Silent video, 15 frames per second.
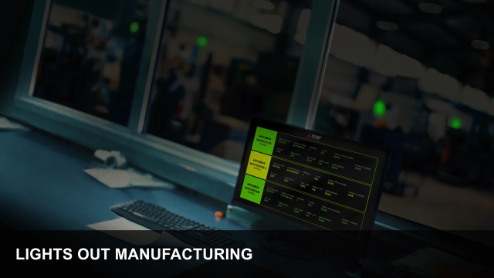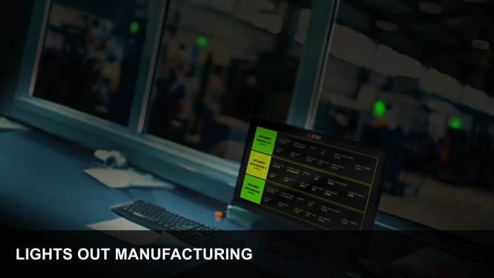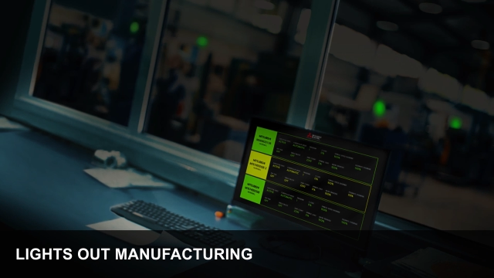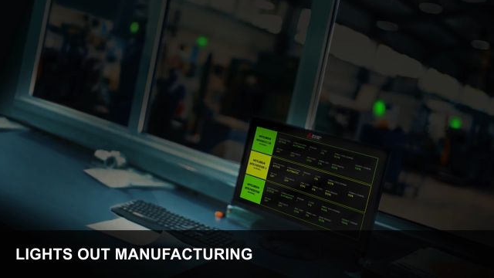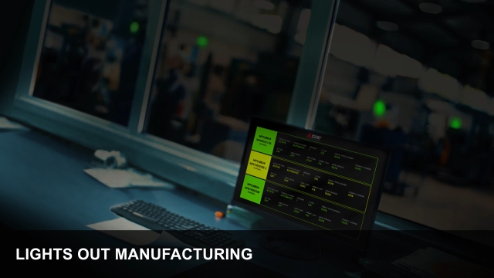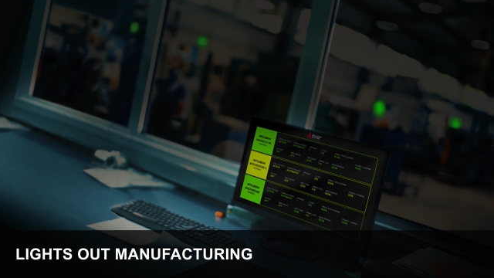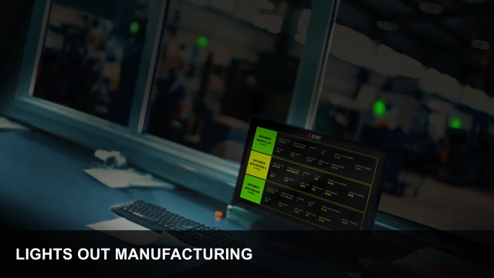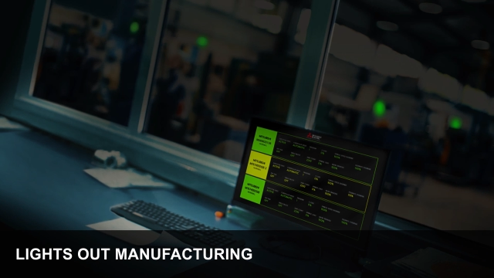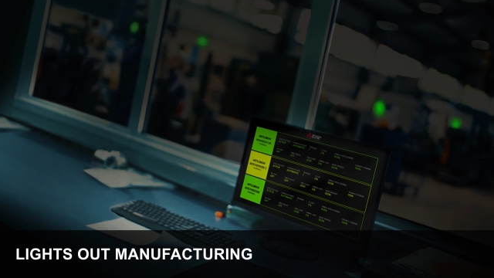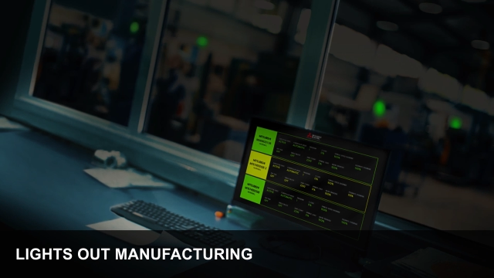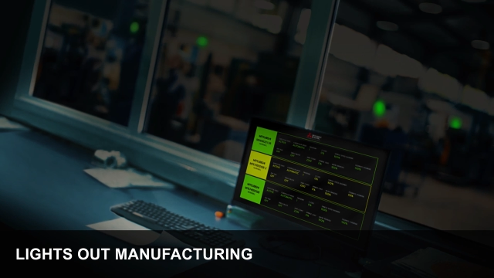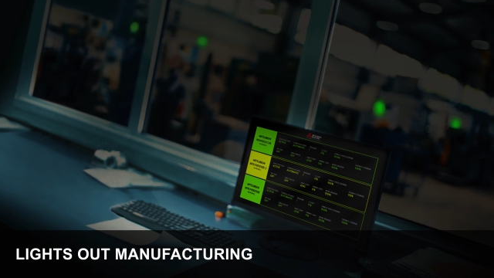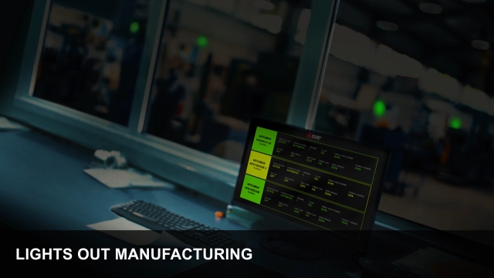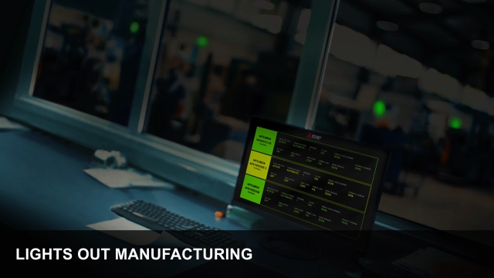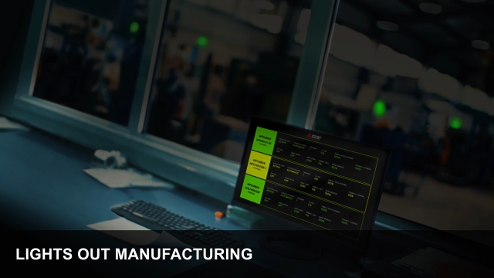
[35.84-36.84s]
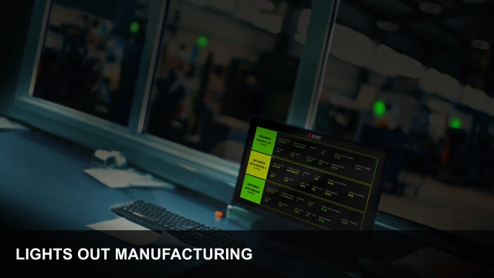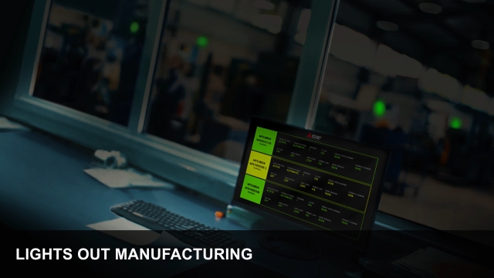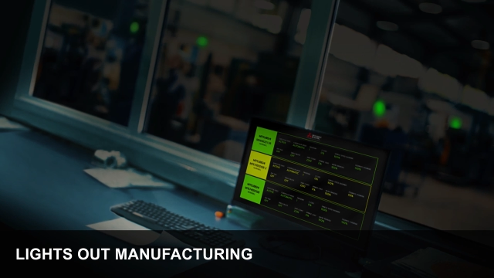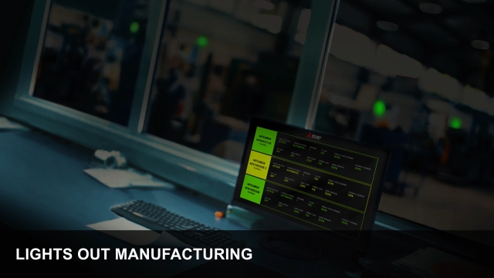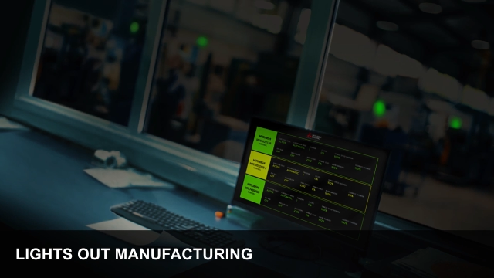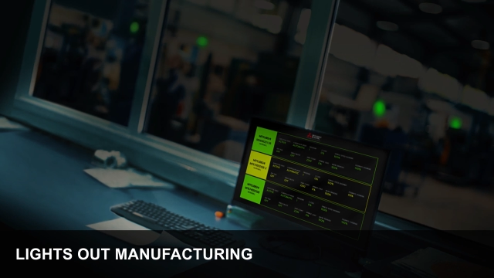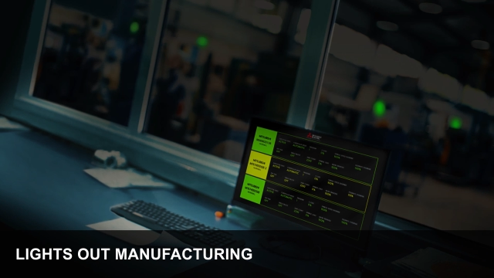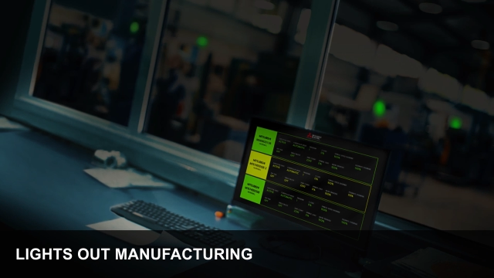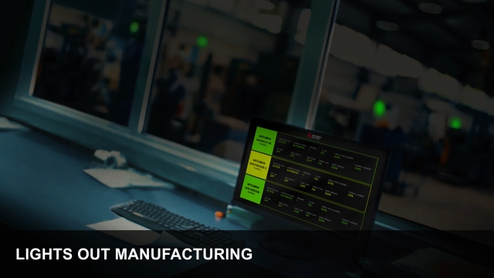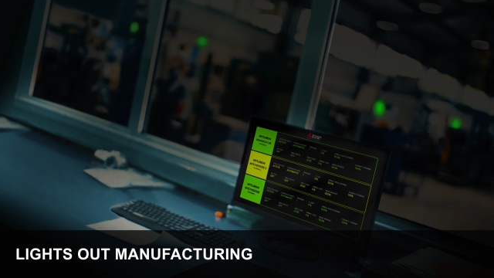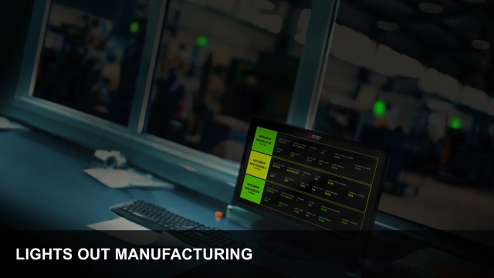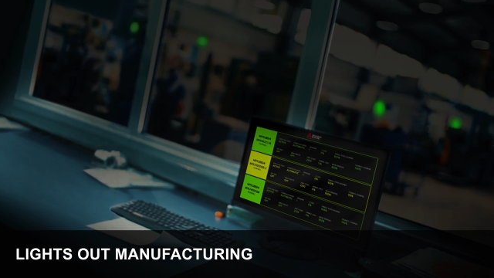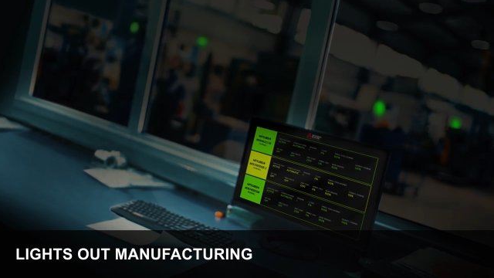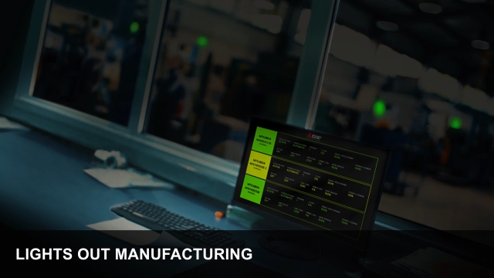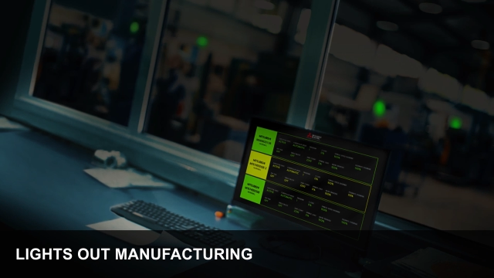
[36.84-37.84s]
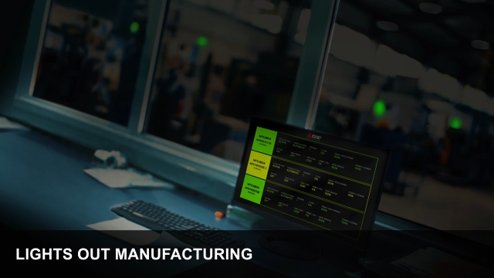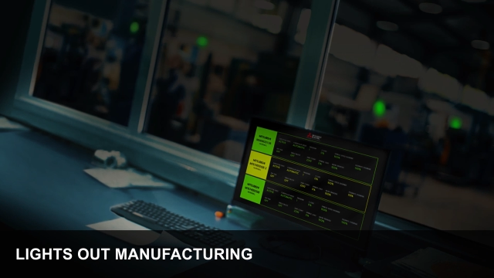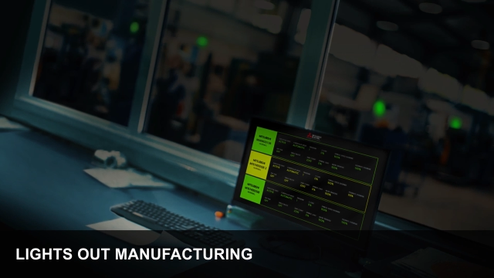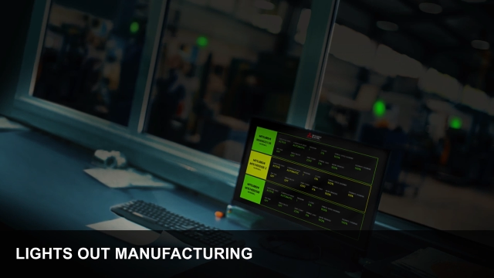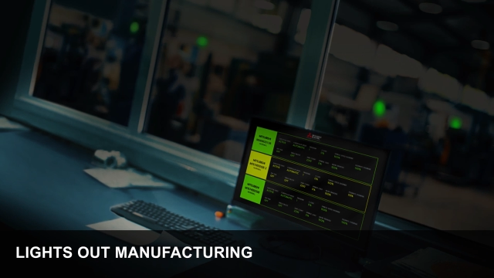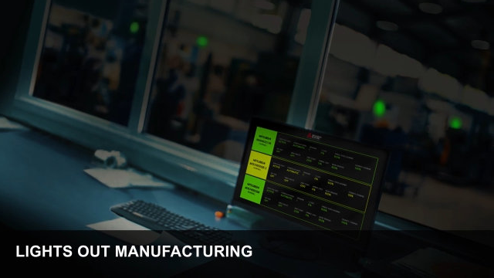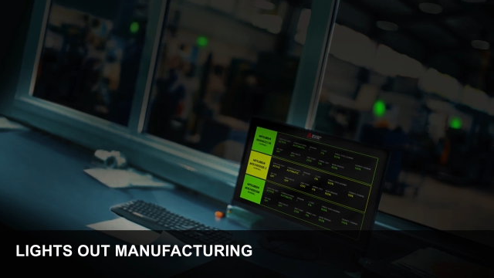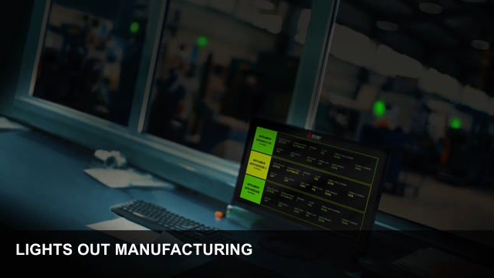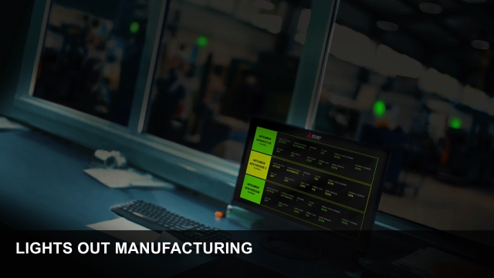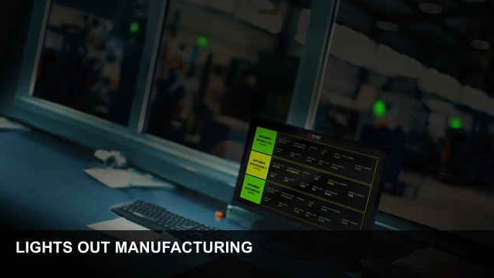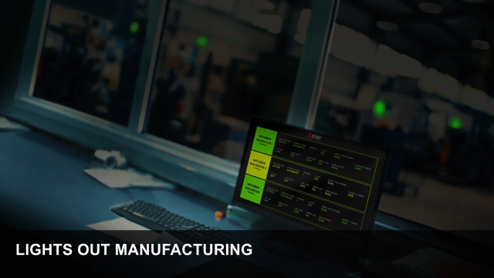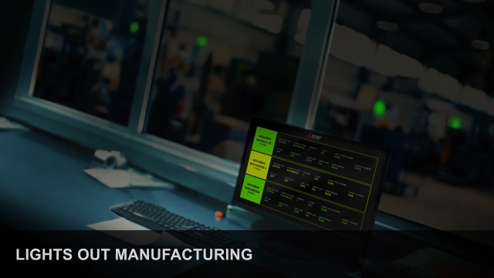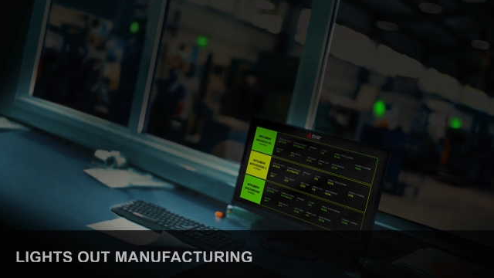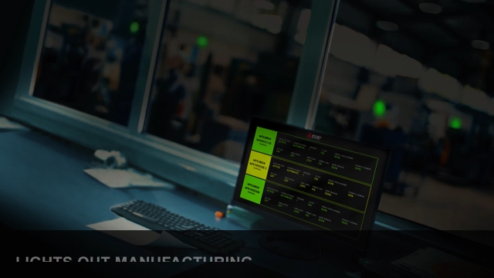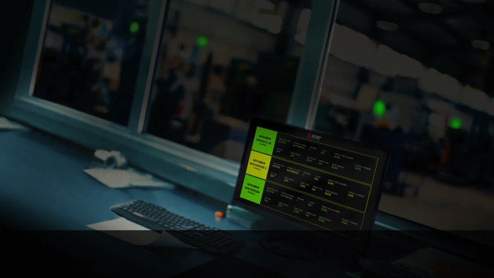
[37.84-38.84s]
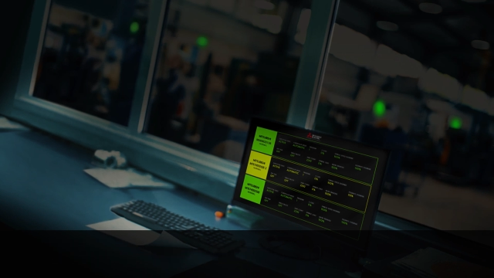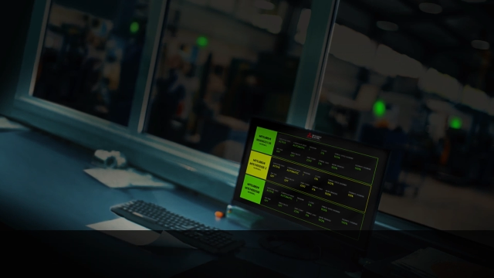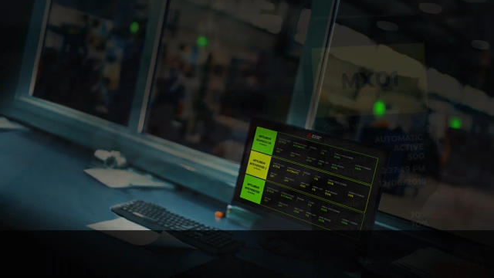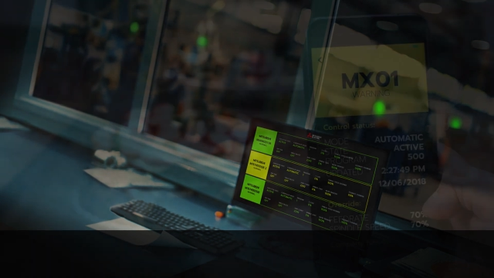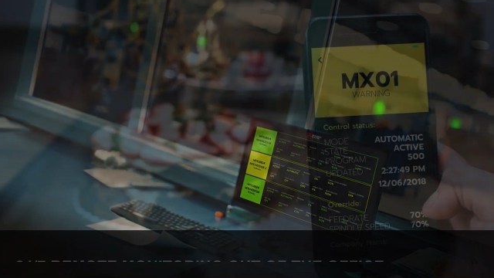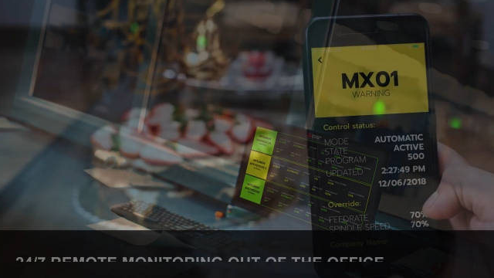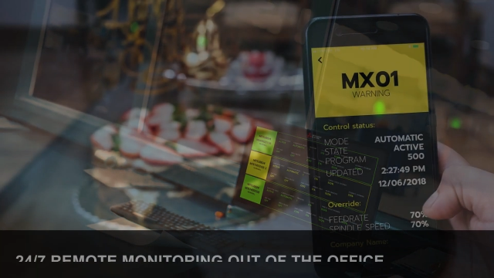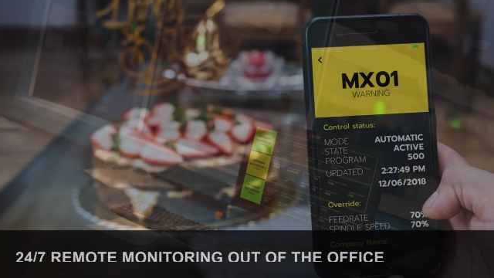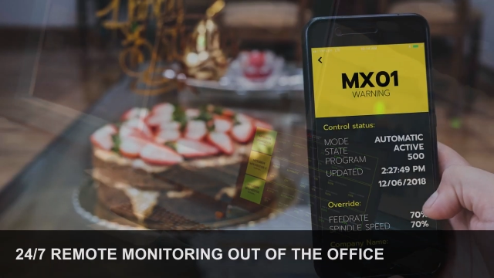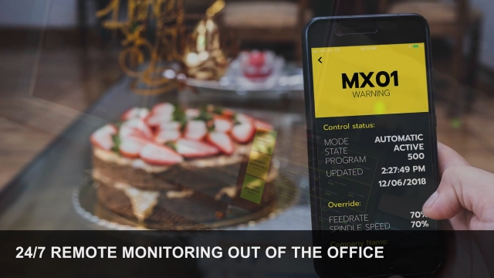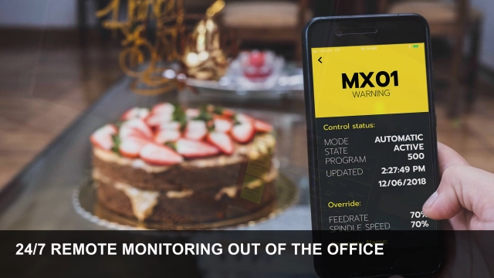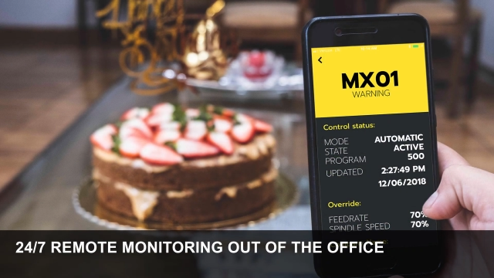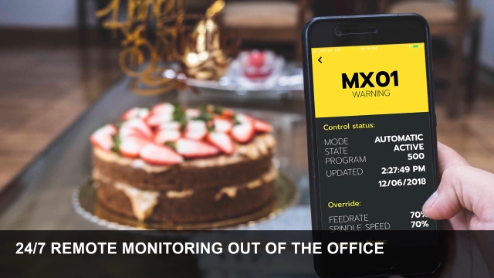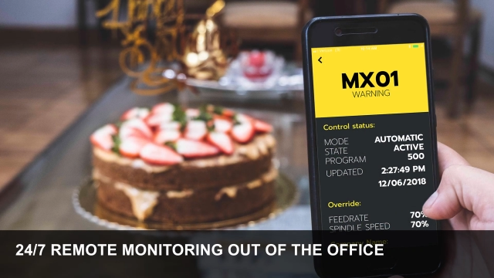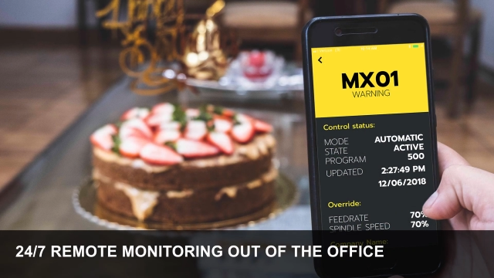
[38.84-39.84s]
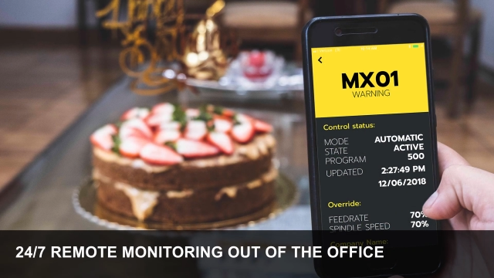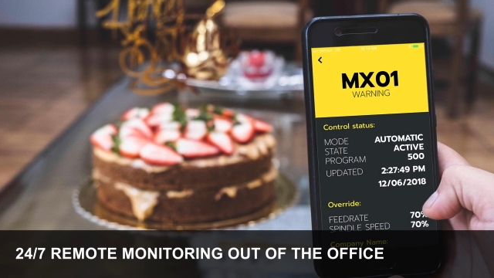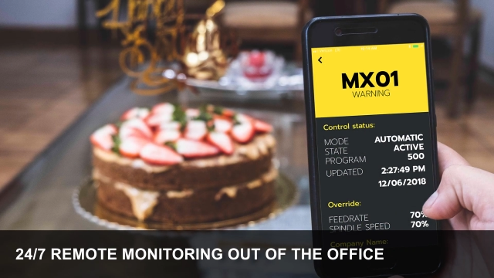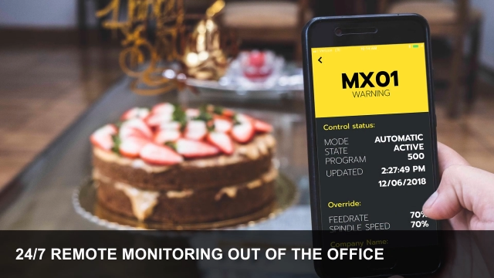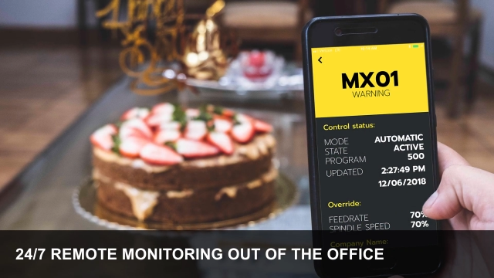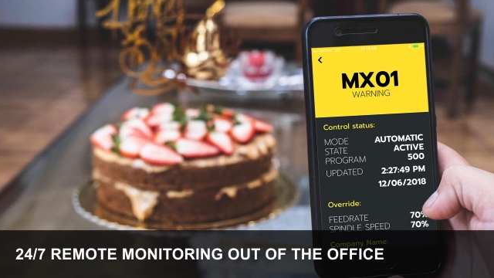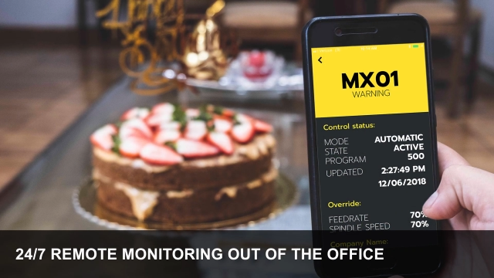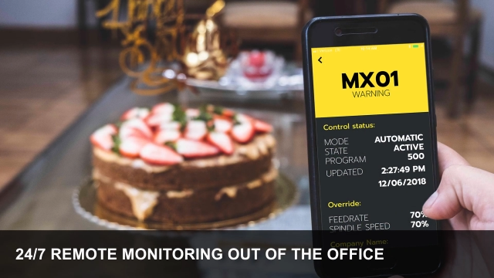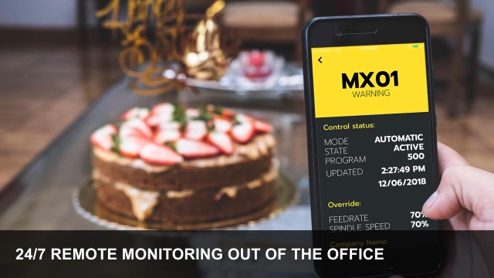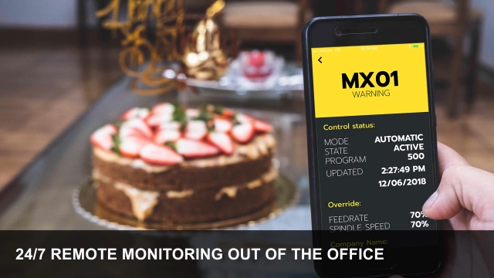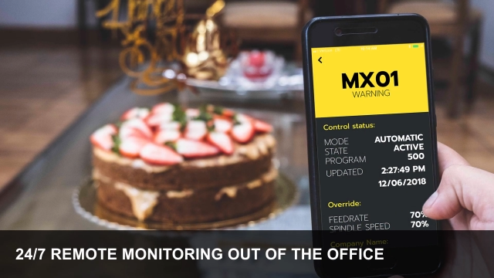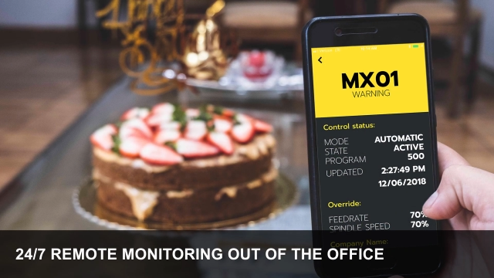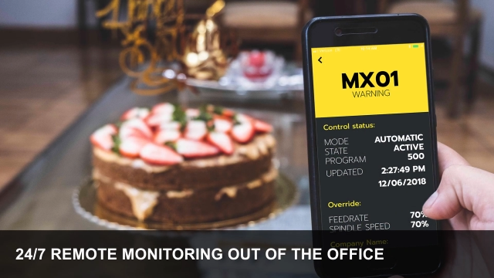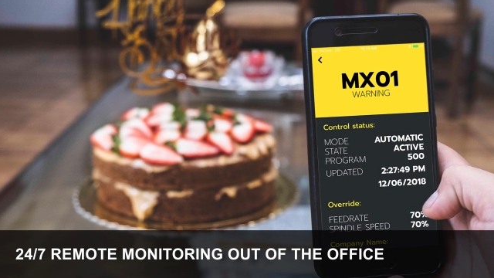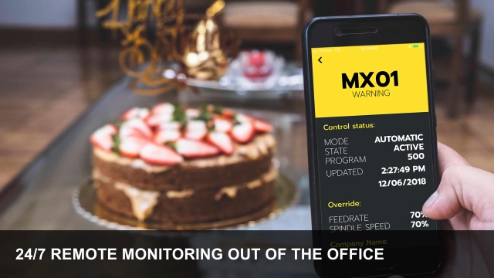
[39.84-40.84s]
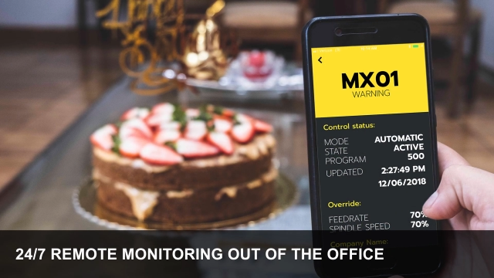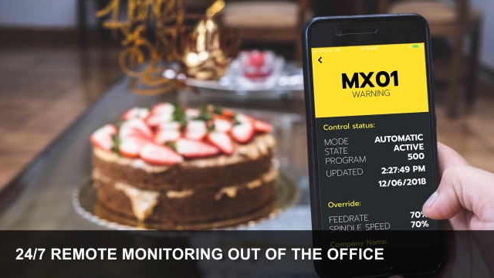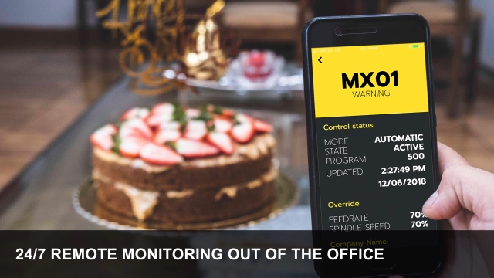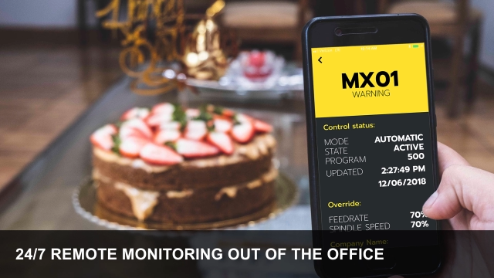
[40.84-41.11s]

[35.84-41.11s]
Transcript: Nobody's mouth can be seen.